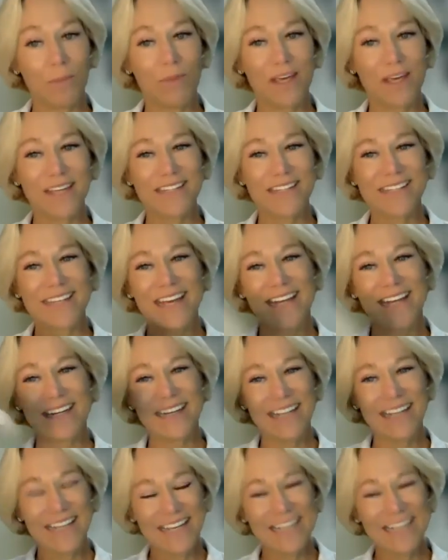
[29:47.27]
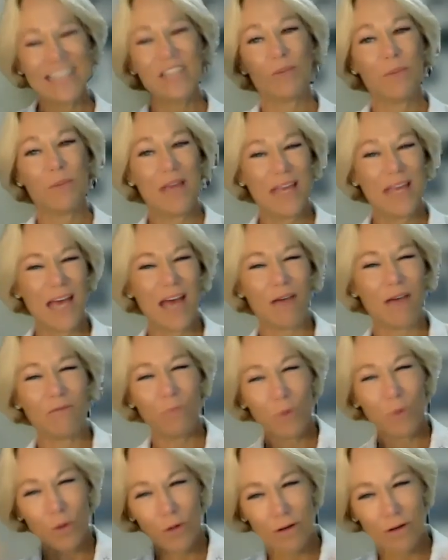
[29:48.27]
because then you may have
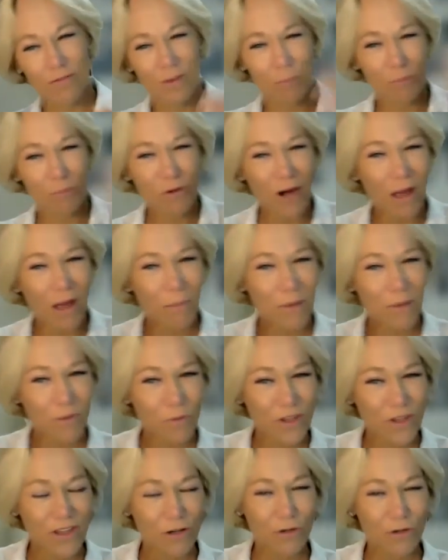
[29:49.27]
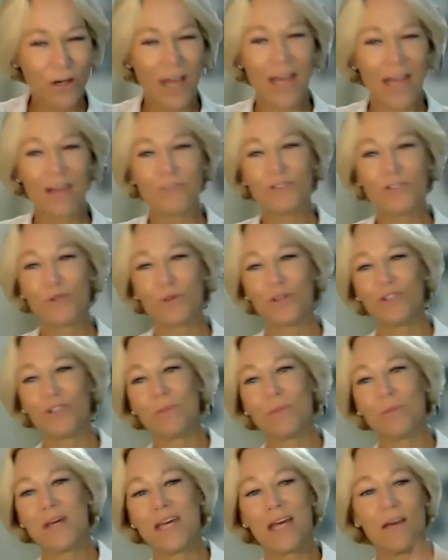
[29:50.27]
more of a problem with the graft, or you
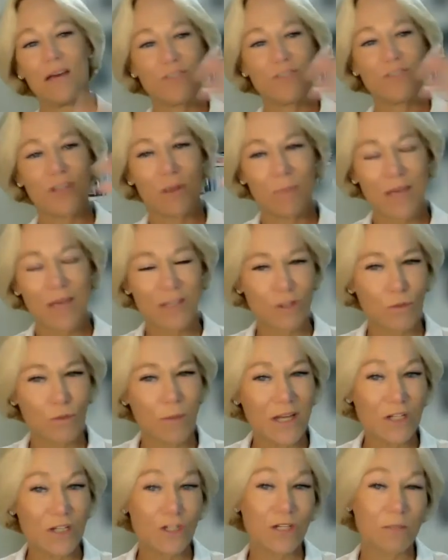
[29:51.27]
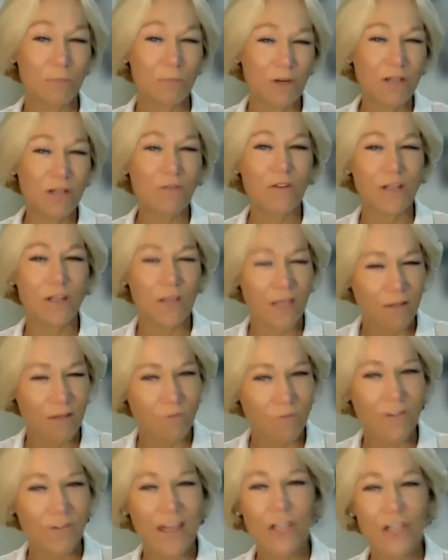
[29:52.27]
may have some, as you mentioned briefly, the
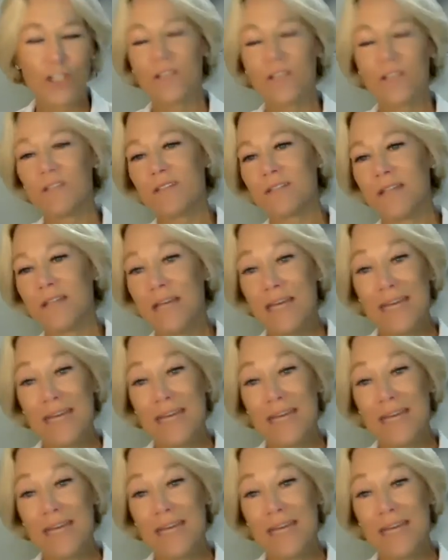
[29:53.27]
infections